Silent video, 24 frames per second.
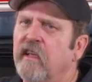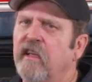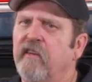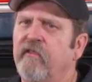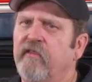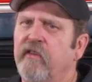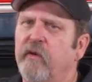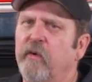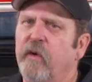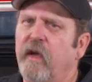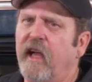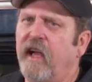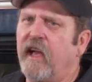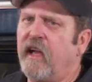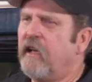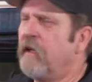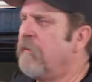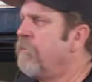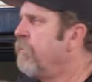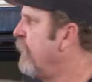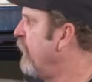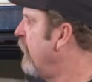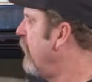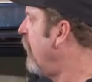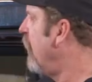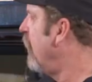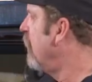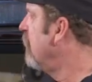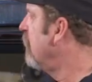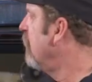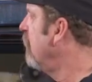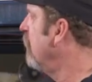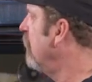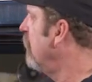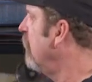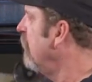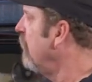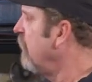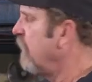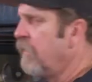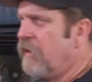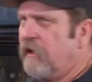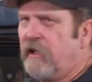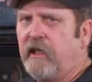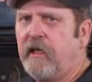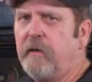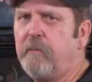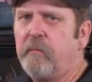give you added protection,
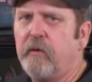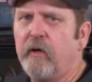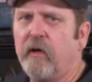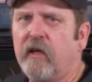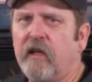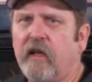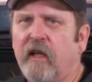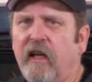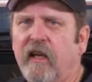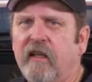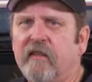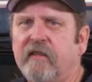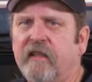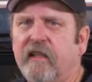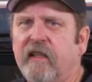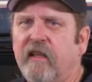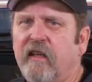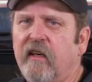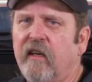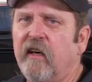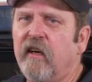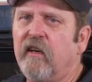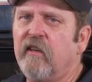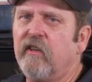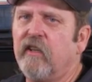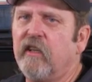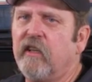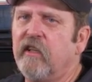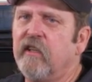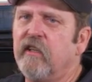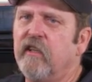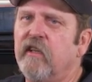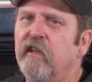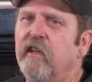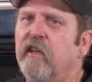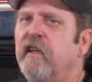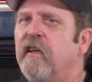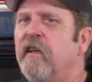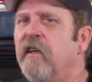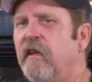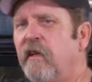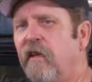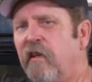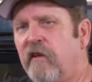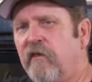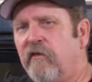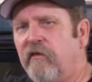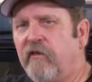keep your classic car looking good
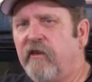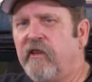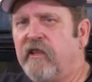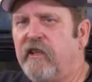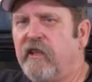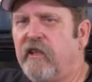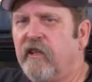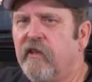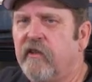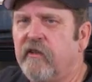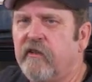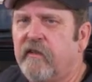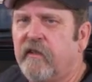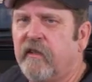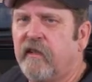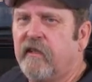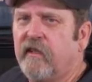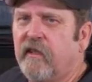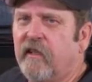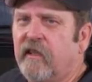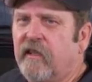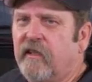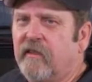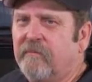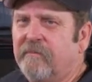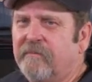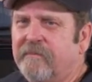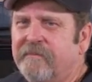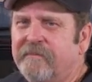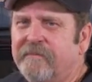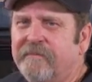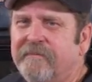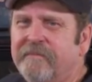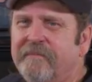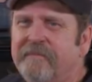for years to come.